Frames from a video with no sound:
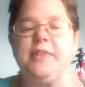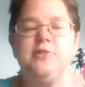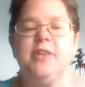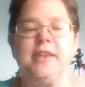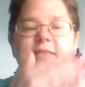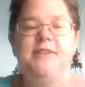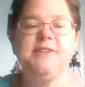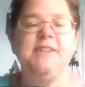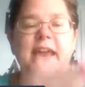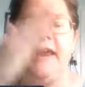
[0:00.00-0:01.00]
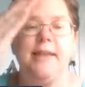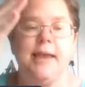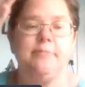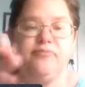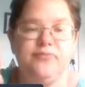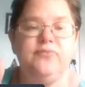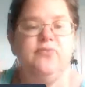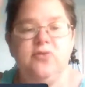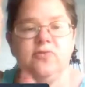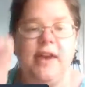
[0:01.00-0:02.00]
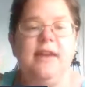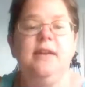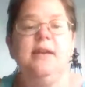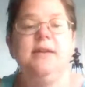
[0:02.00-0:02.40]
They're like this day, like, right?